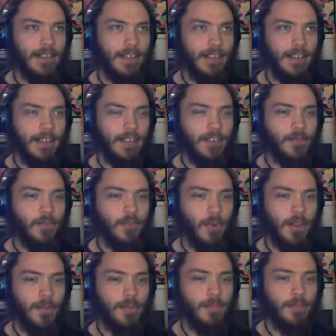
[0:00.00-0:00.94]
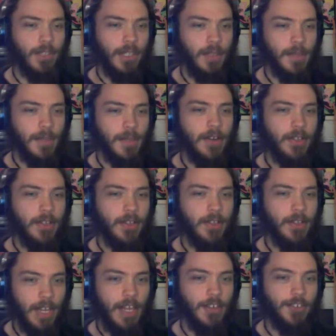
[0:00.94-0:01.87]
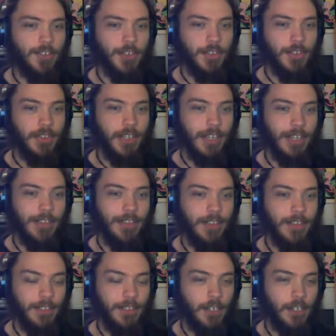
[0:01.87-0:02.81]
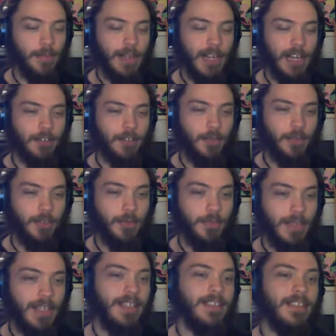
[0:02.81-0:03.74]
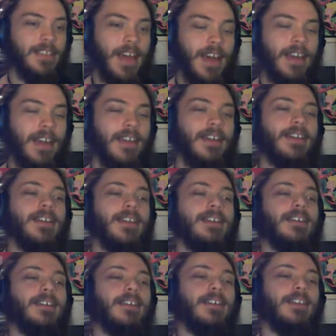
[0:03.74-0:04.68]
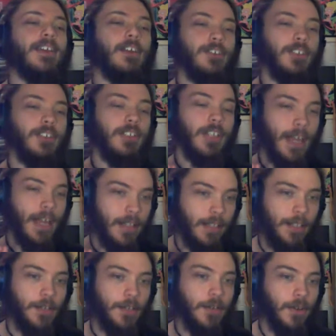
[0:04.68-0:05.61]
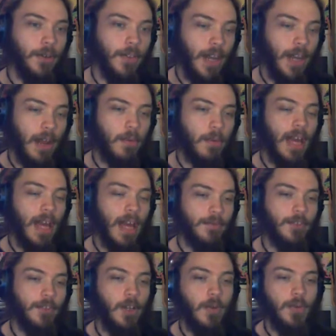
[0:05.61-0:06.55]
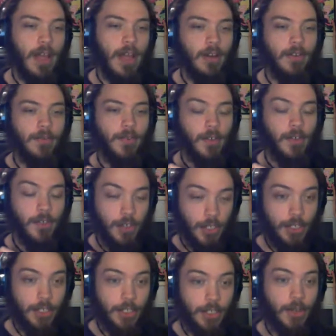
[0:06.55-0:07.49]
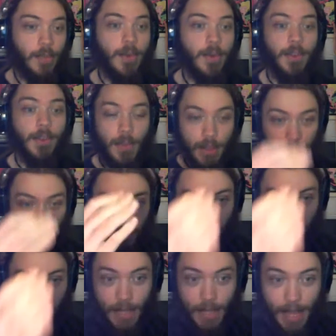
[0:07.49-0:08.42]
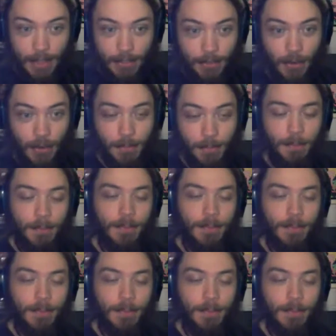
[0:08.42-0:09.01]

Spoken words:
is one of the preliminary locations in the tier box, which means that there's a likelihood that I will have to go down to Virginia, where the rest of you guys are,